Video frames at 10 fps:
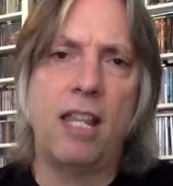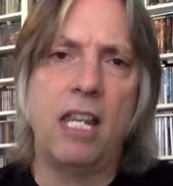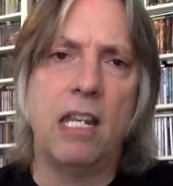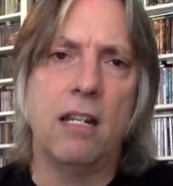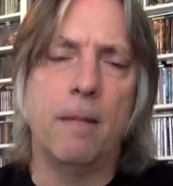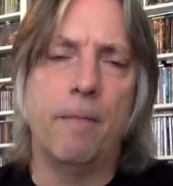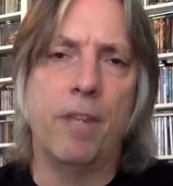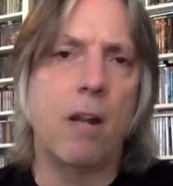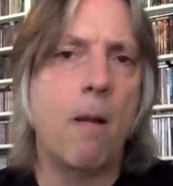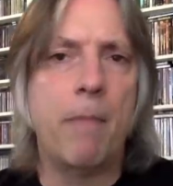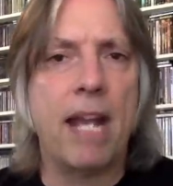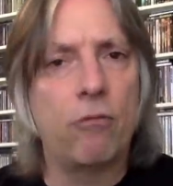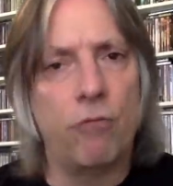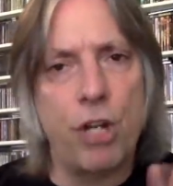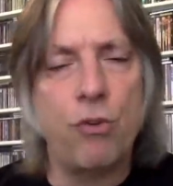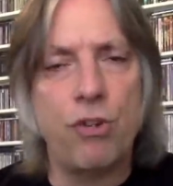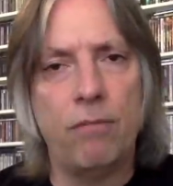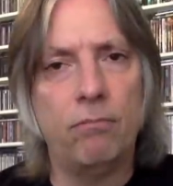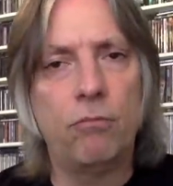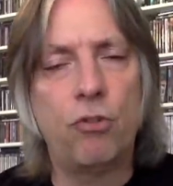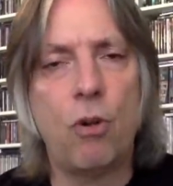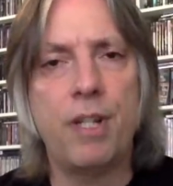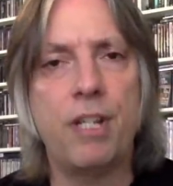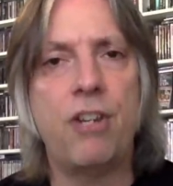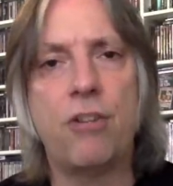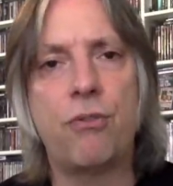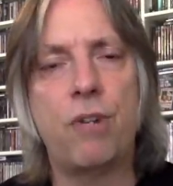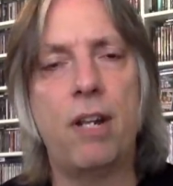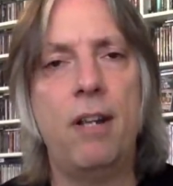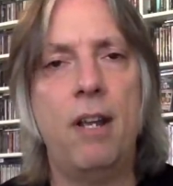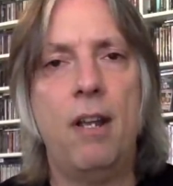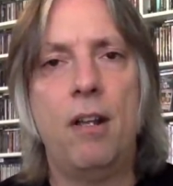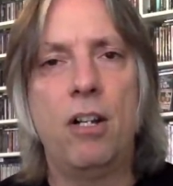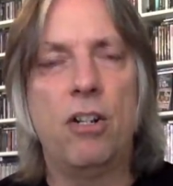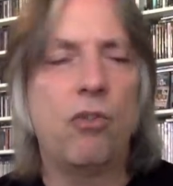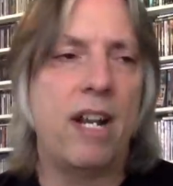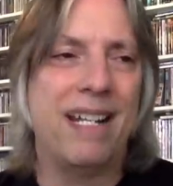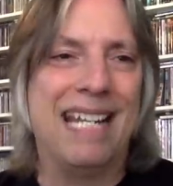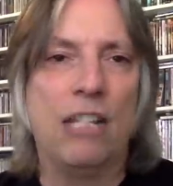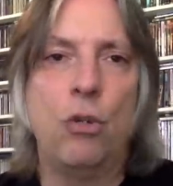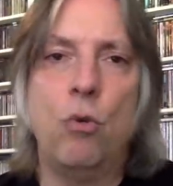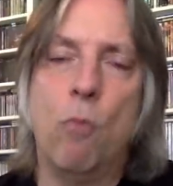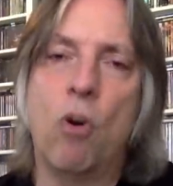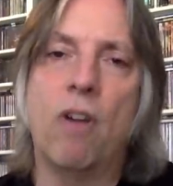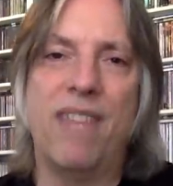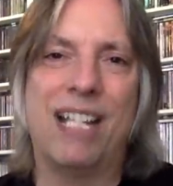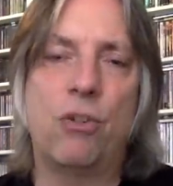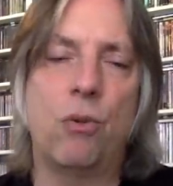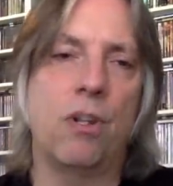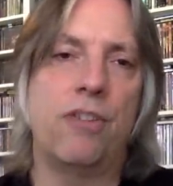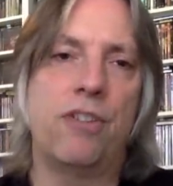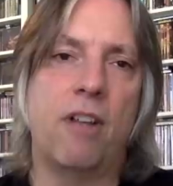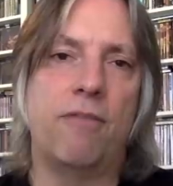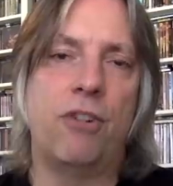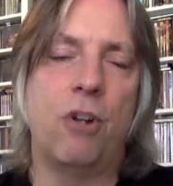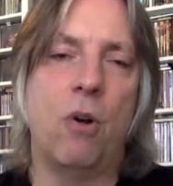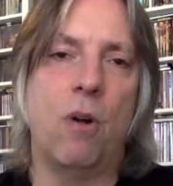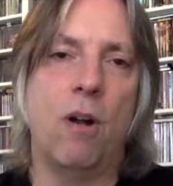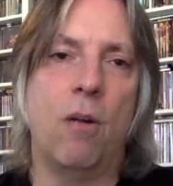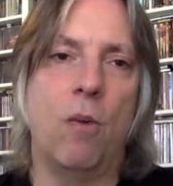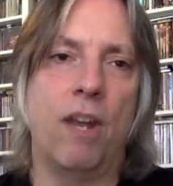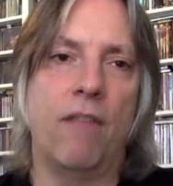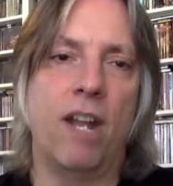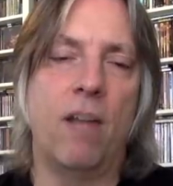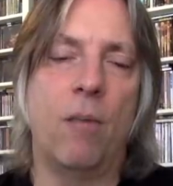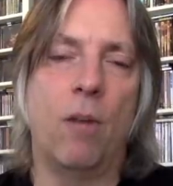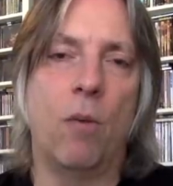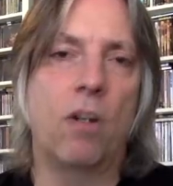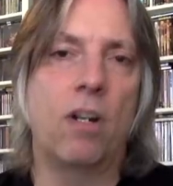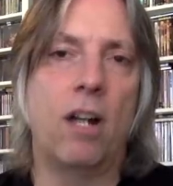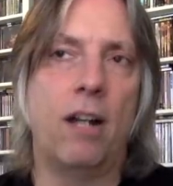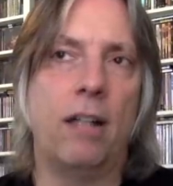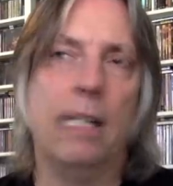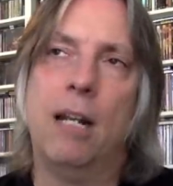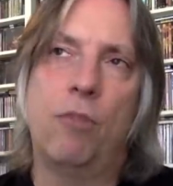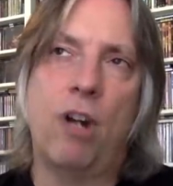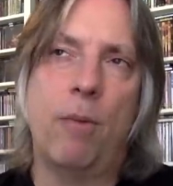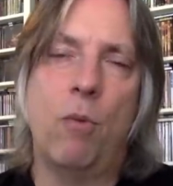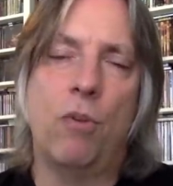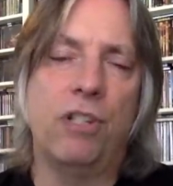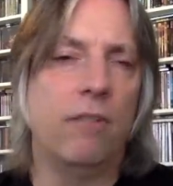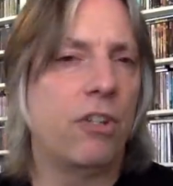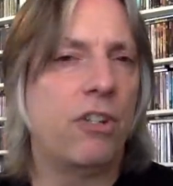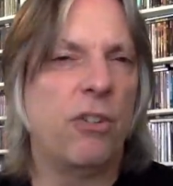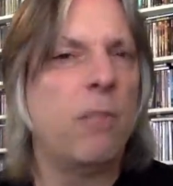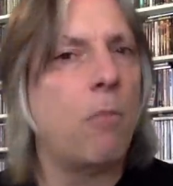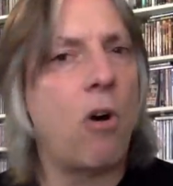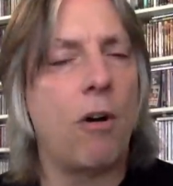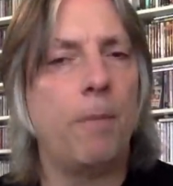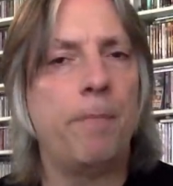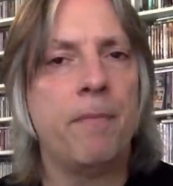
the um, the comeback reunion show I did yesterday. I'm going to try and get to more of that sort of stuff. So uh, what I've got, what I'm working on, probably won't deliver till tomorrow